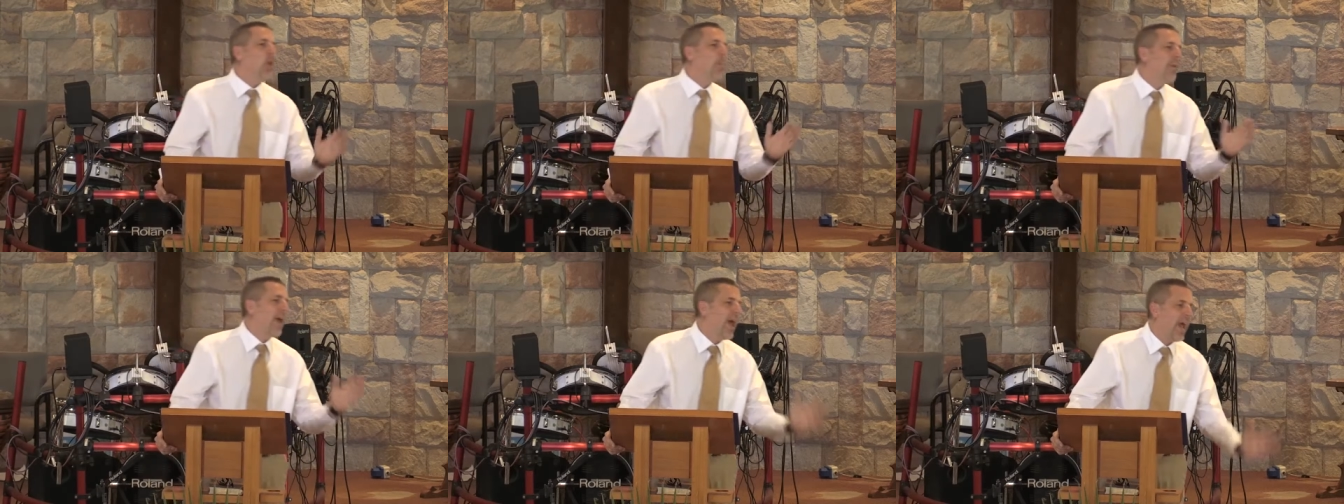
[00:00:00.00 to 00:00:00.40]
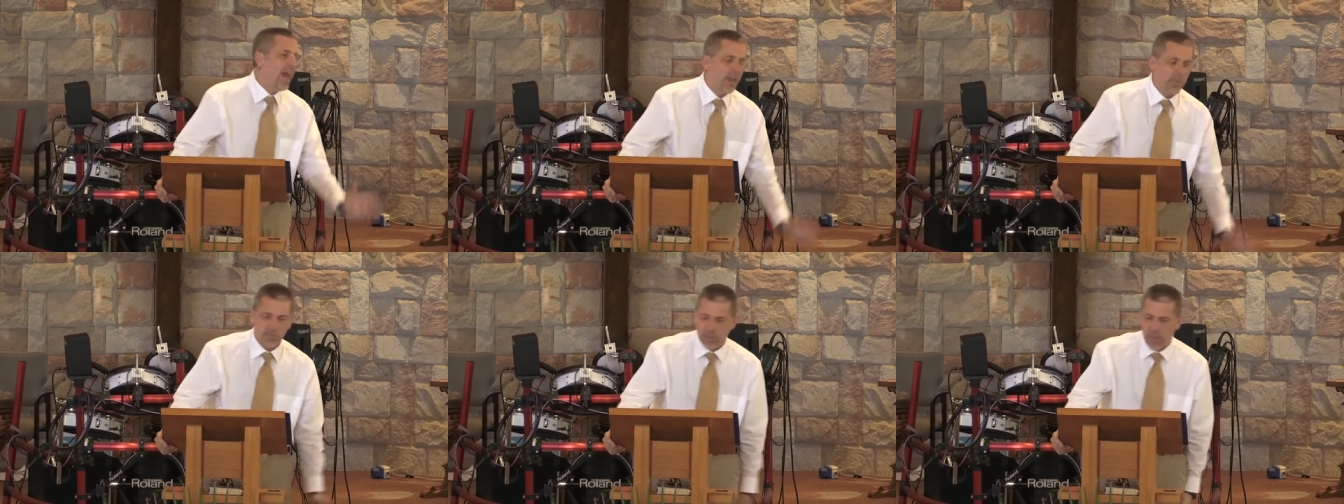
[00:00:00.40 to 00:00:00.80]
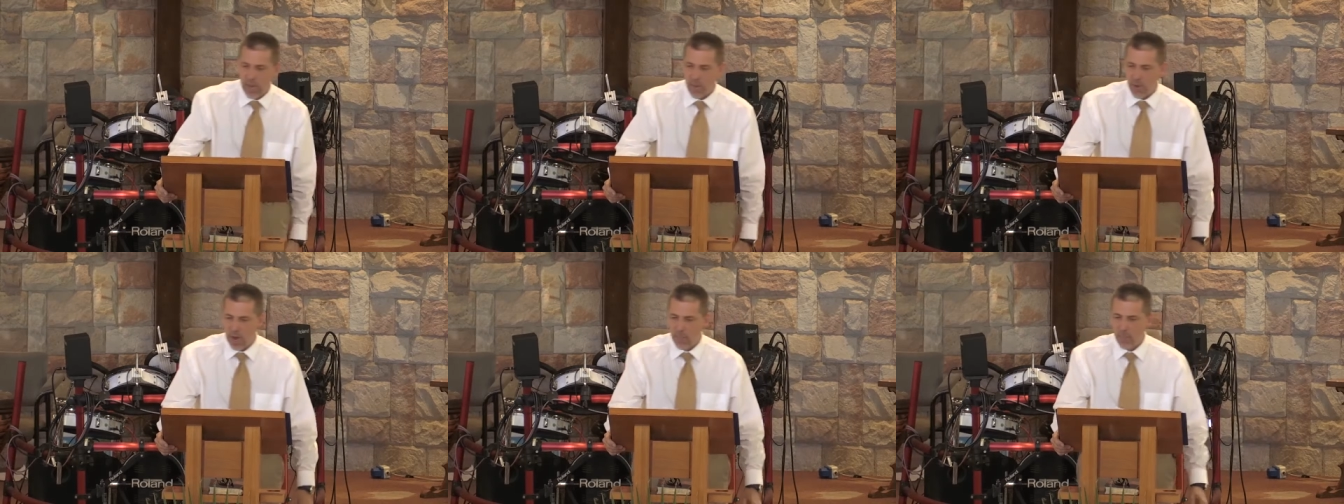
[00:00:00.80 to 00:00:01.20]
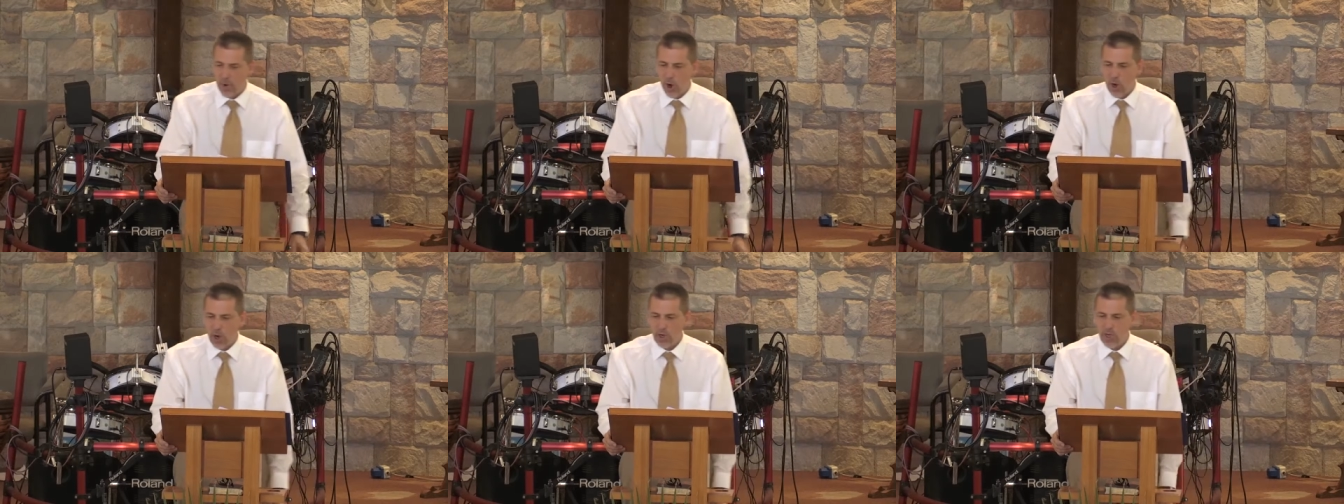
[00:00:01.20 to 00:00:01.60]
obey and play my
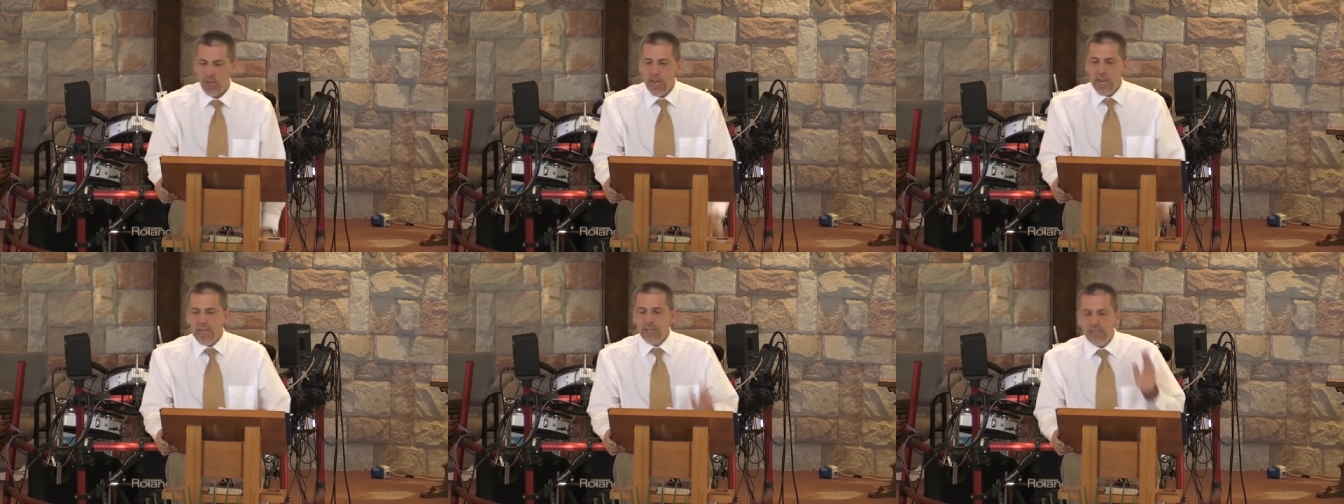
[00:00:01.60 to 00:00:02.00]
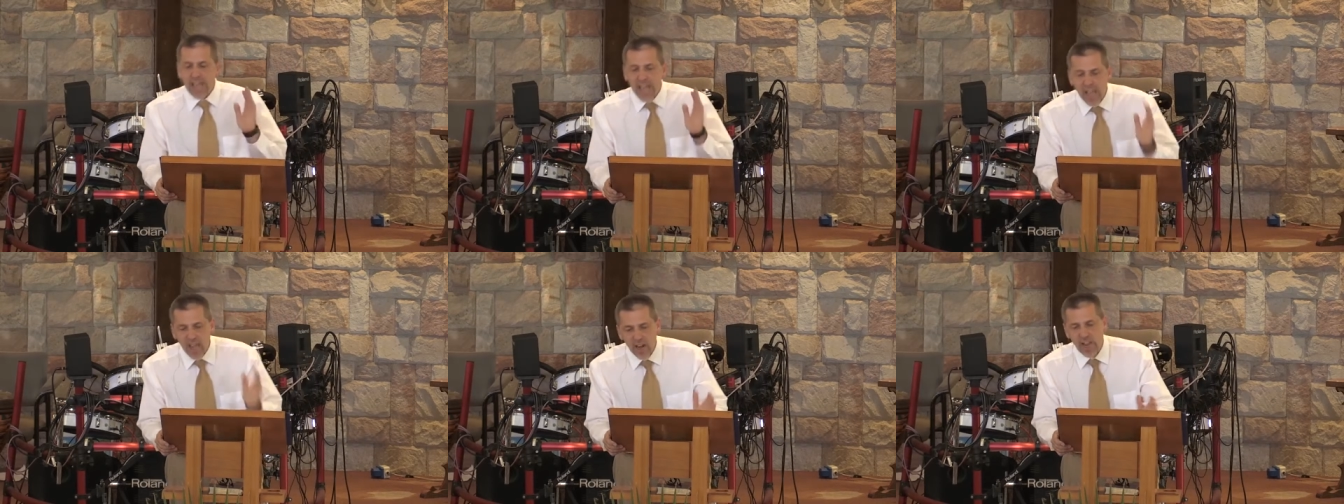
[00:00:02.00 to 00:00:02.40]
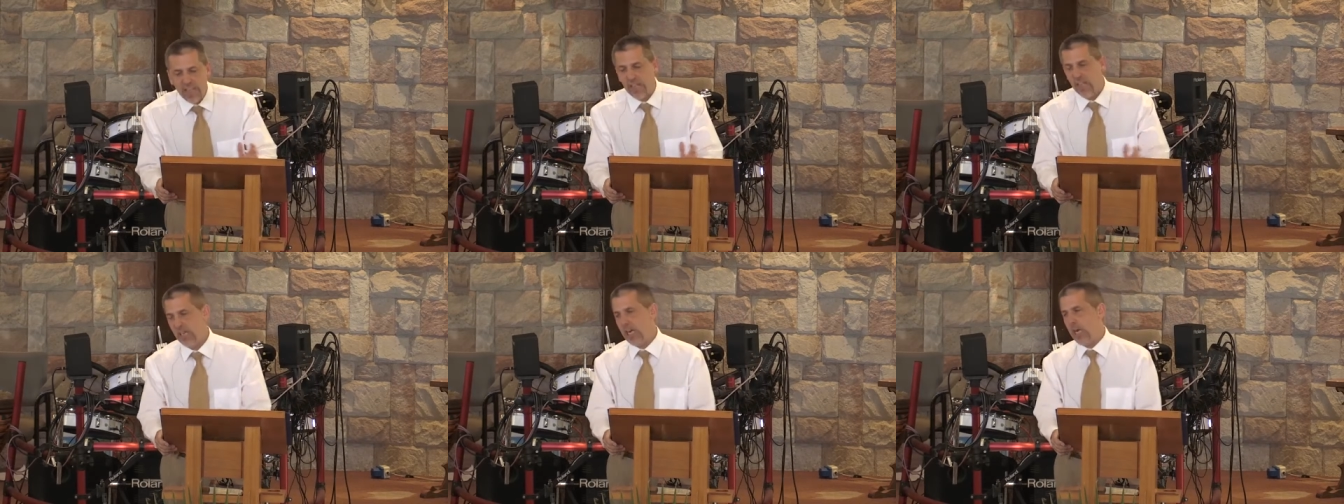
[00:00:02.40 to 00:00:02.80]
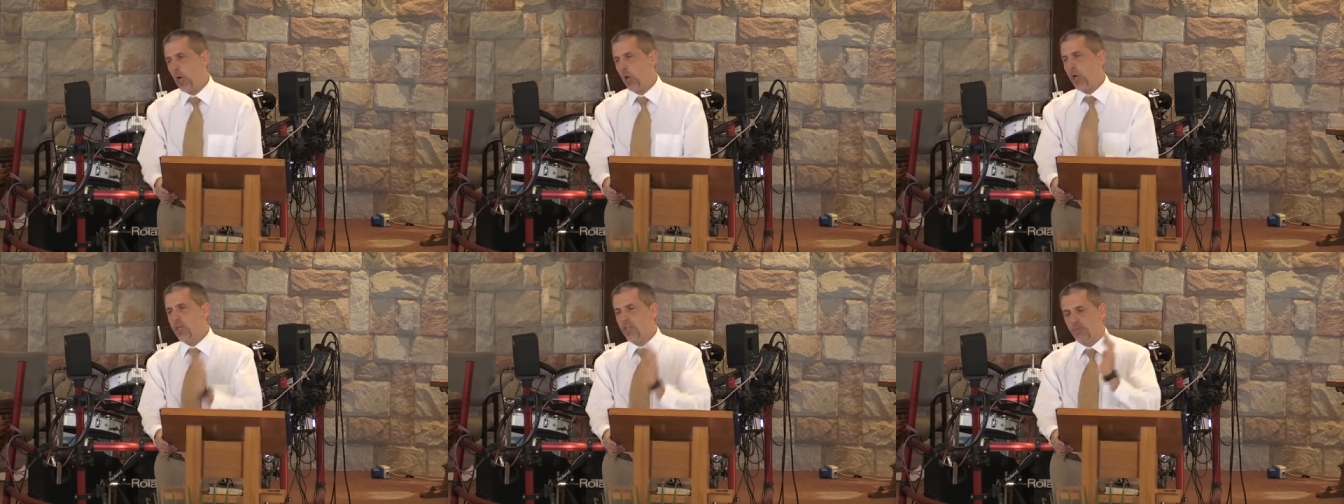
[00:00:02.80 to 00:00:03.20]
part. Then I can
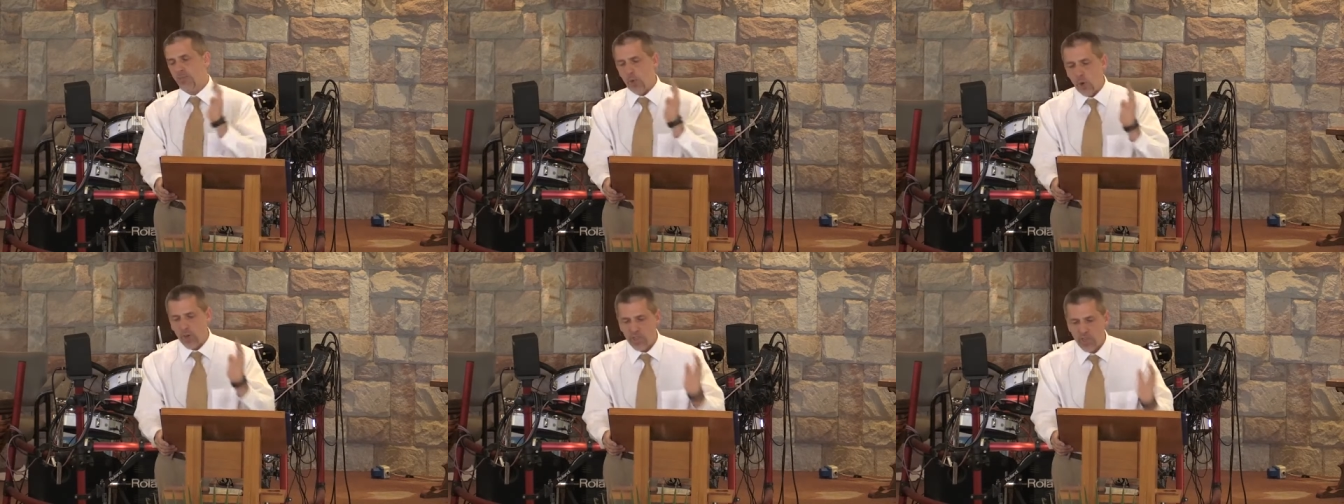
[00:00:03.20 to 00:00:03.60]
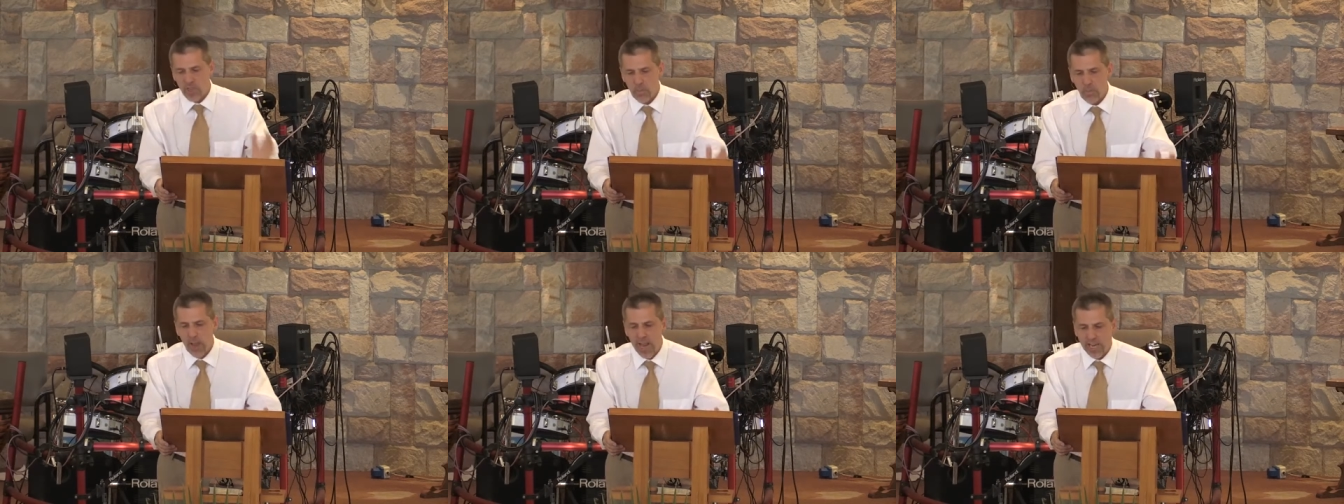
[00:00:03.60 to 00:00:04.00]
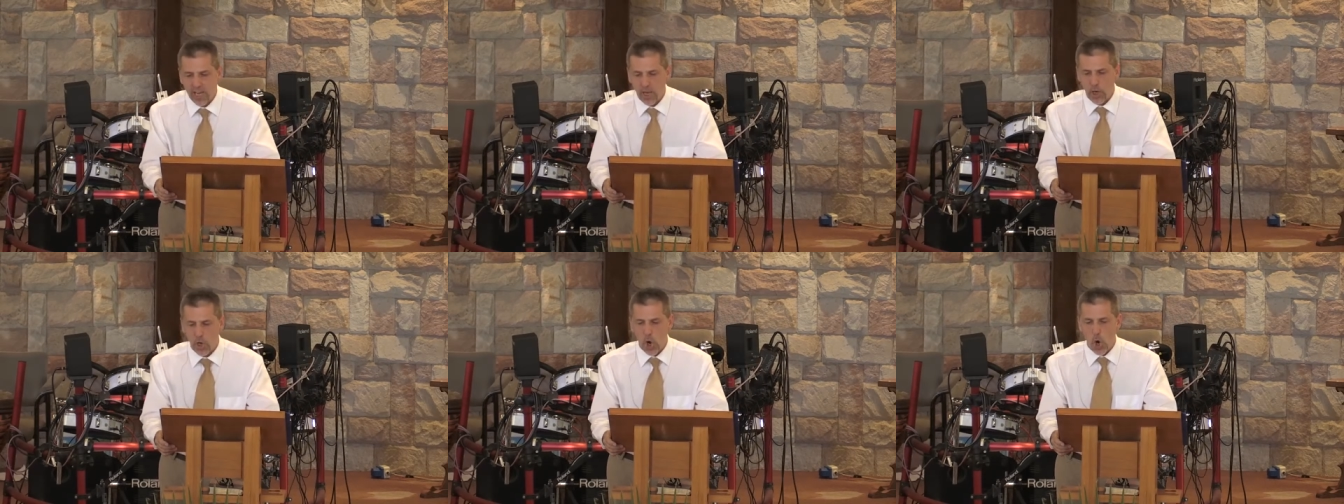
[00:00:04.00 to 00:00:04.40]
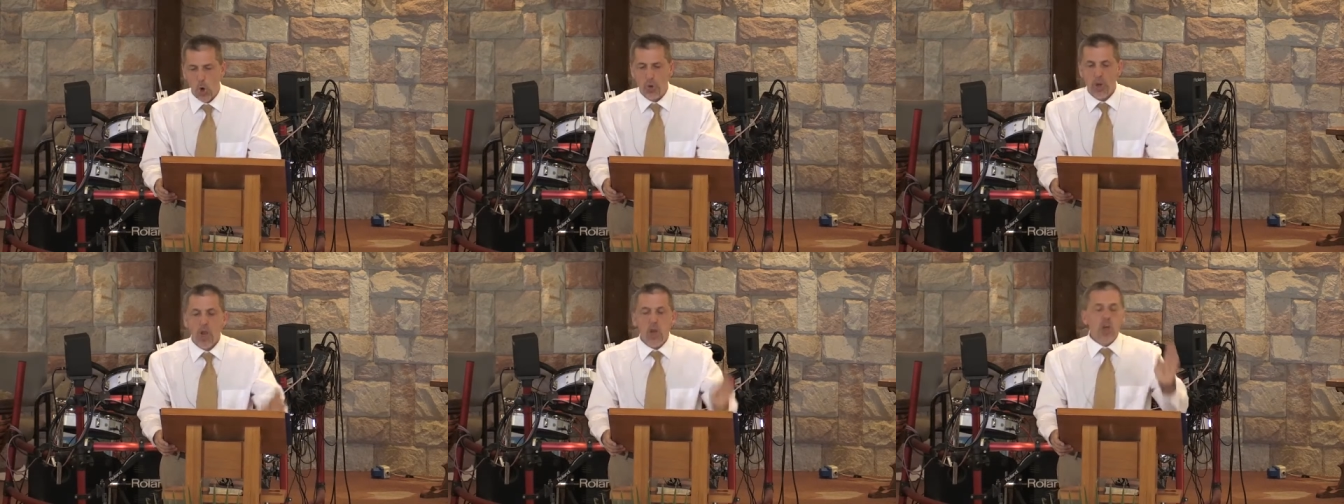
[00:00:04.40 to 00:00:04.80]
hear his voice and make it
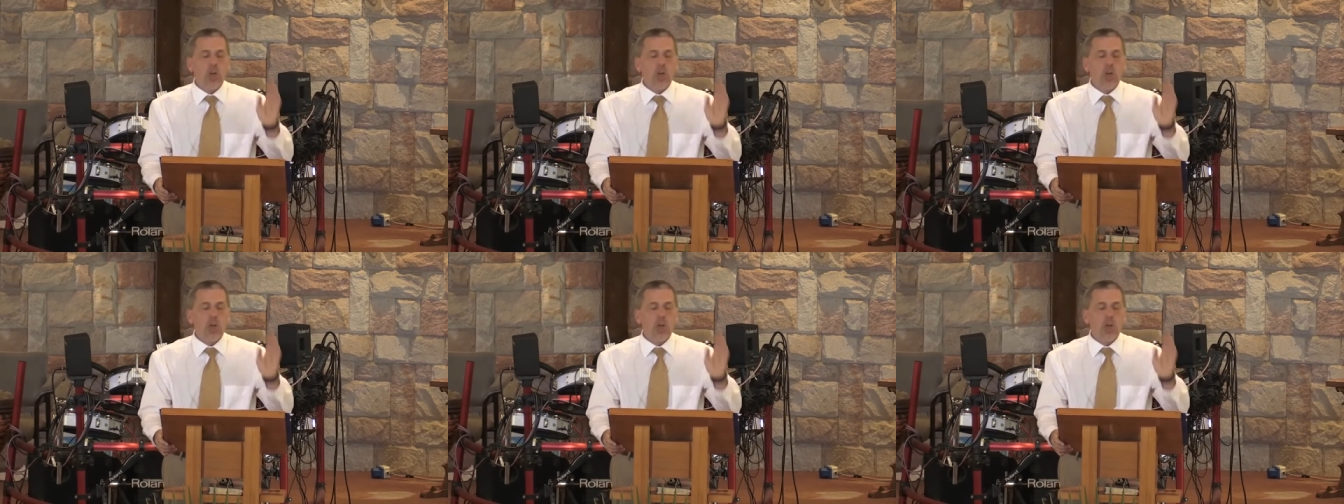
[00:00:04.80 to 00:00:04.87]
known,